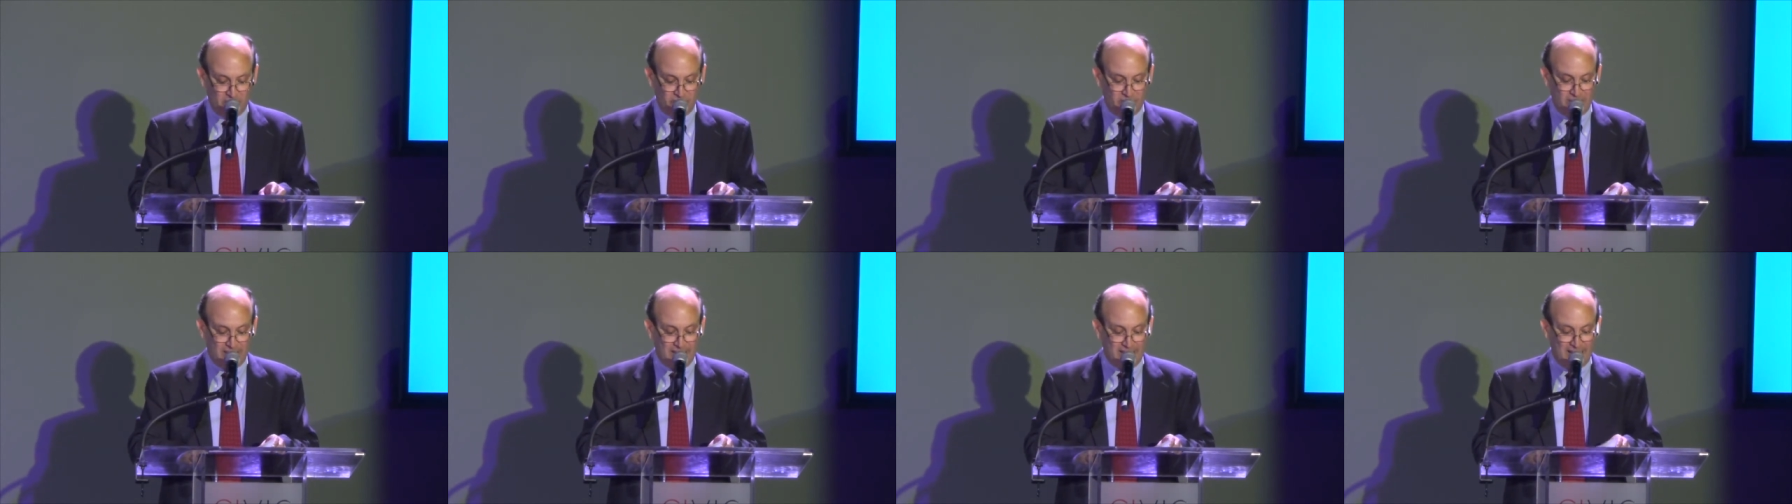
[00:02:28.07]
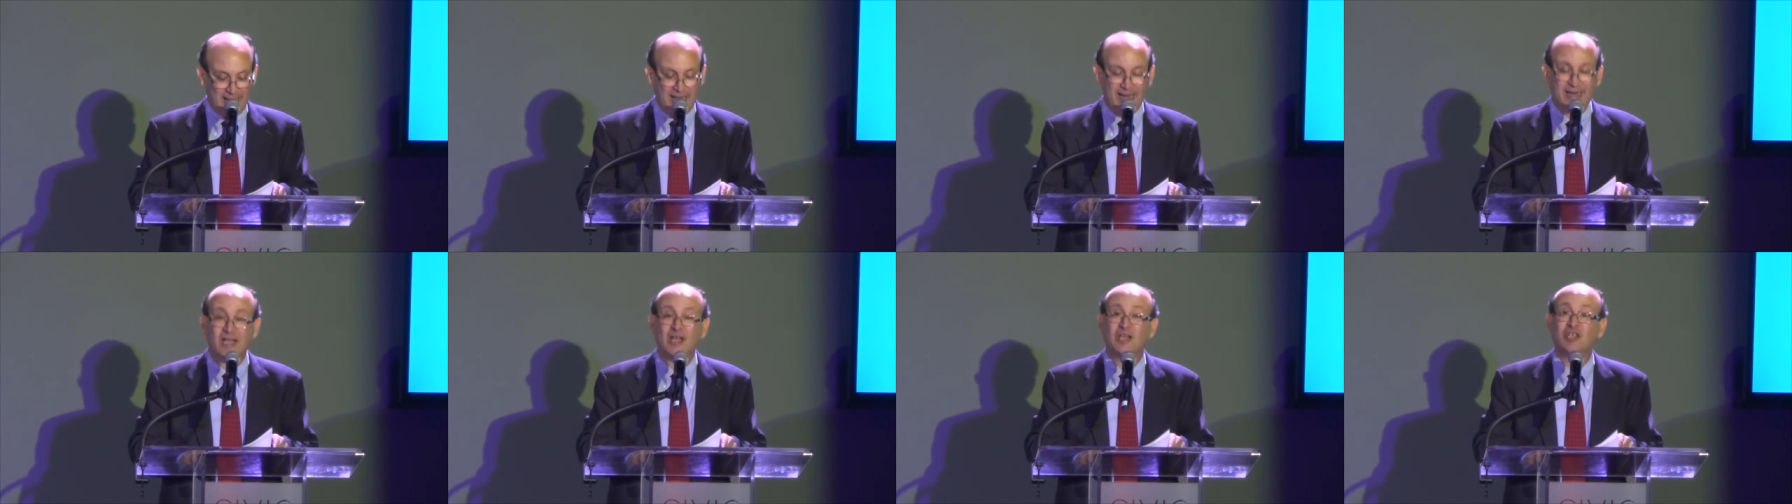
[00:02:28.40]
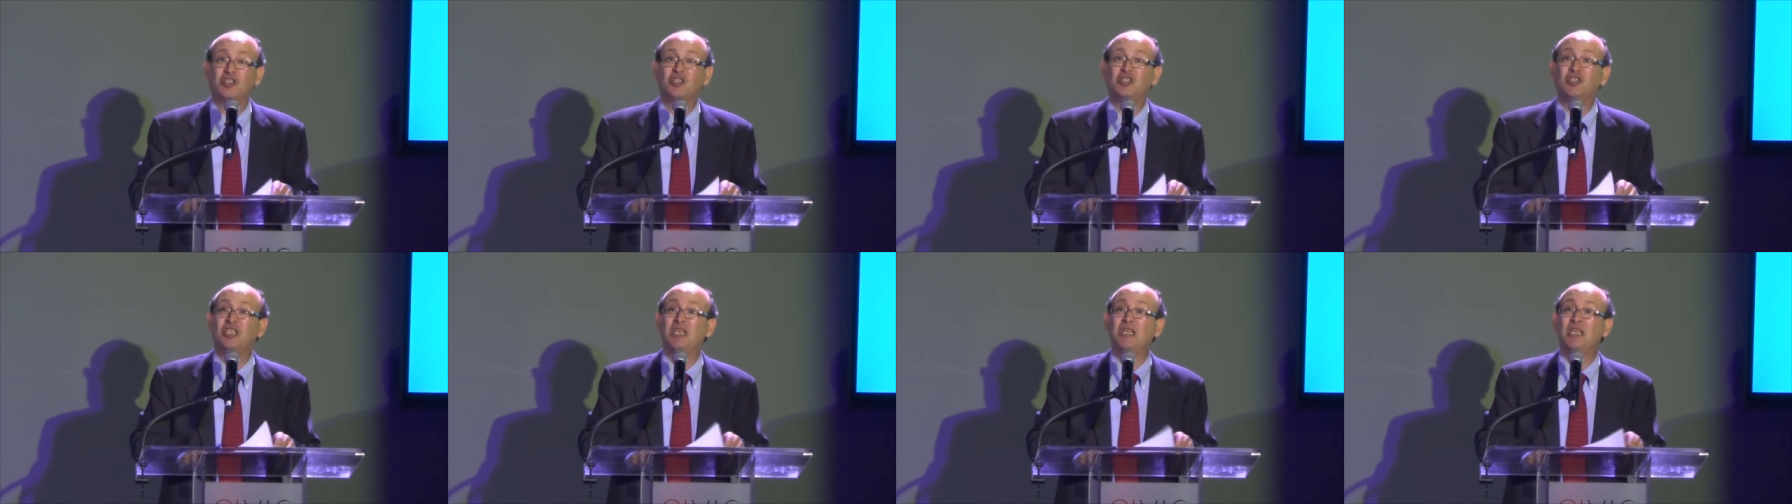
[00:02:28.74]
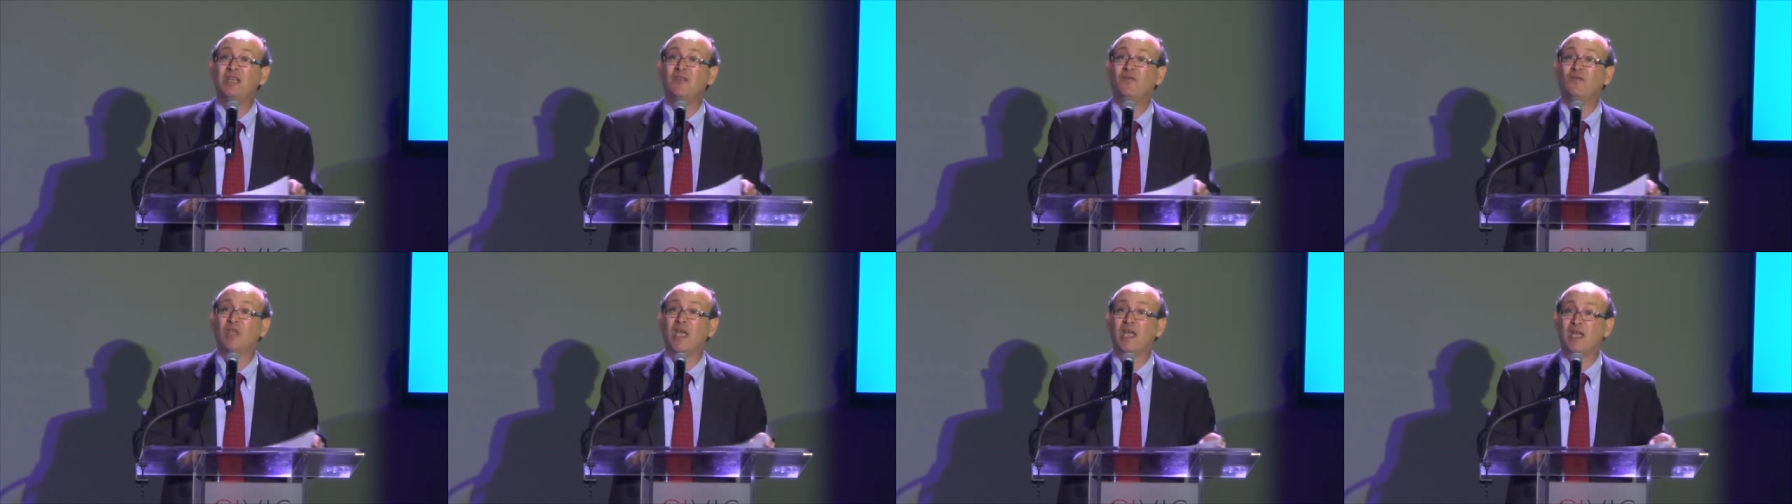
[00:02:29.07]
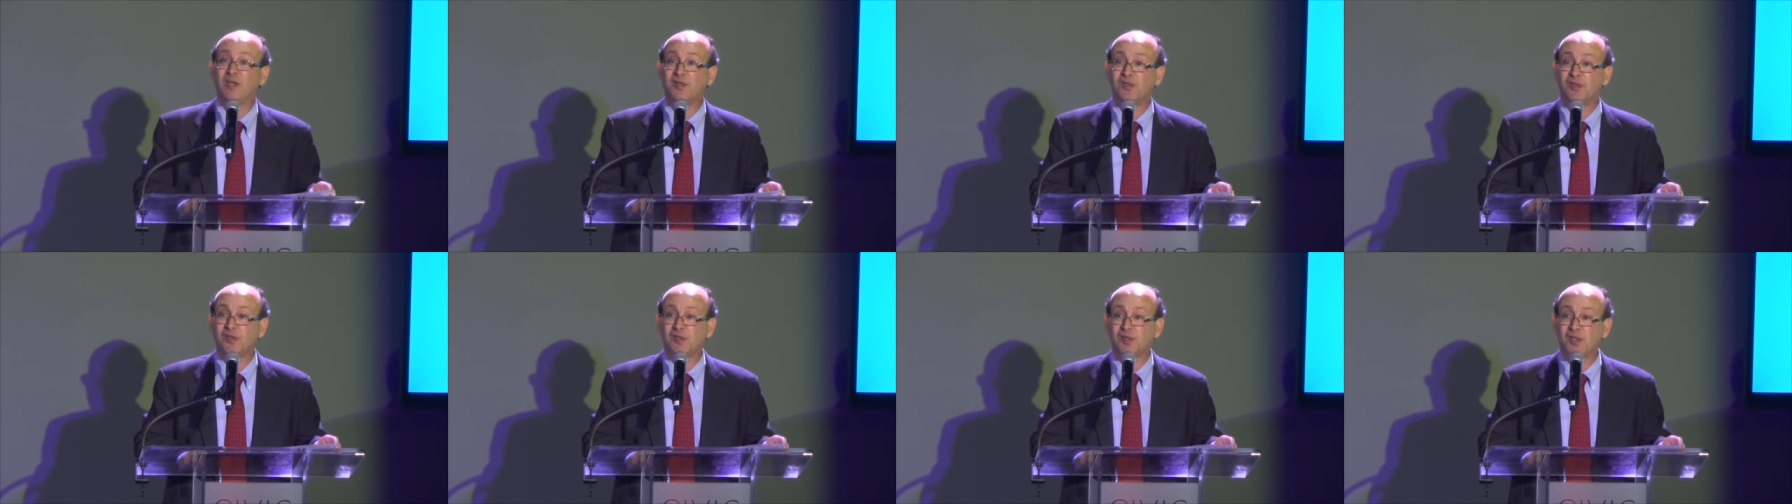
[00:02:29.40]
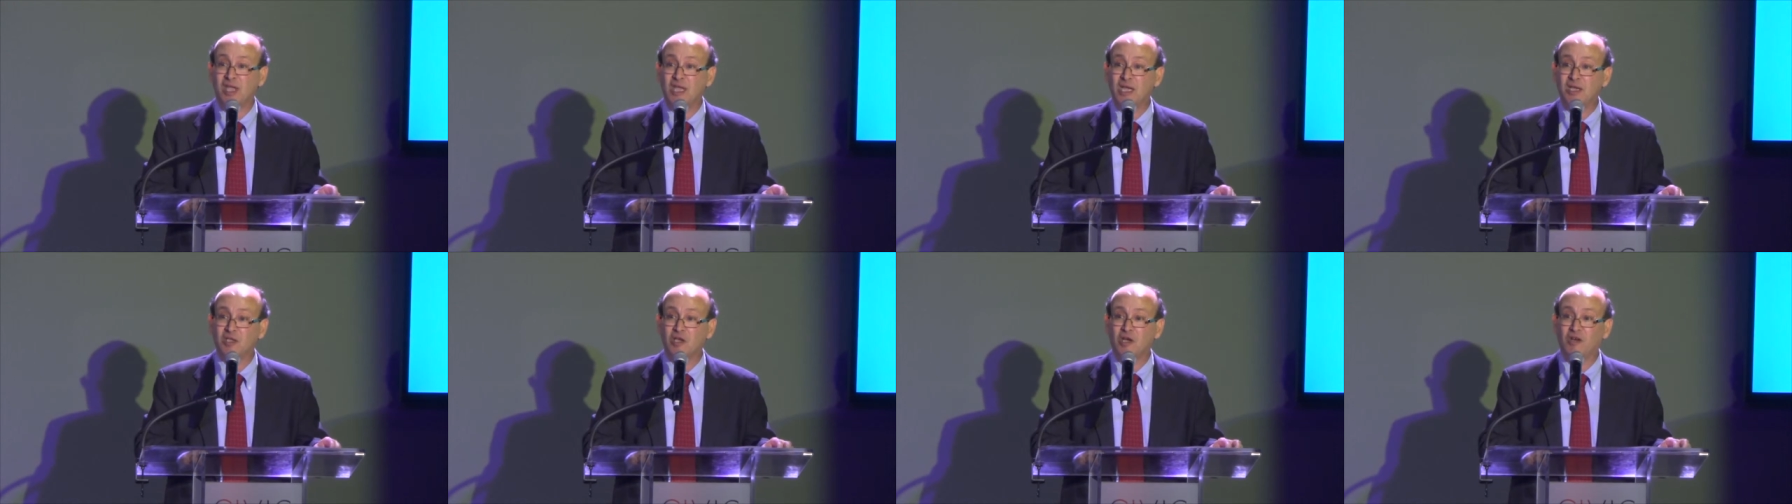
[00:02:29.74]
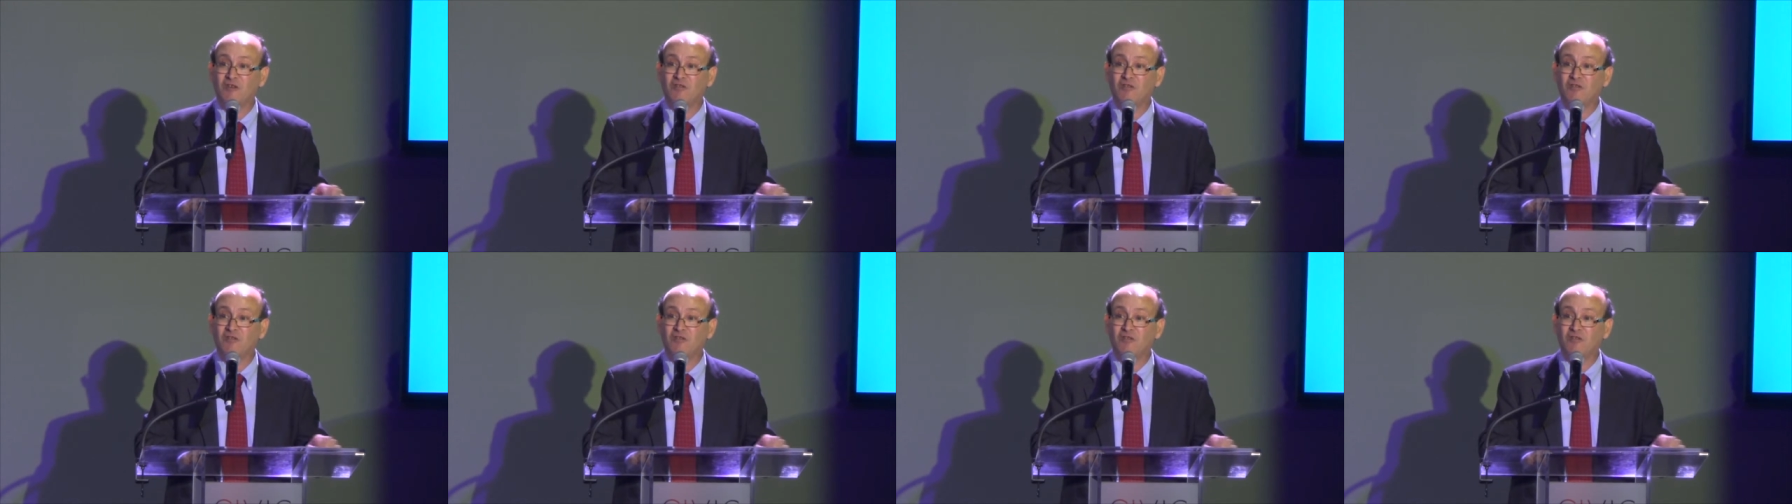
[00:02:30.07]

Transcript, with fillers: that had achieved a state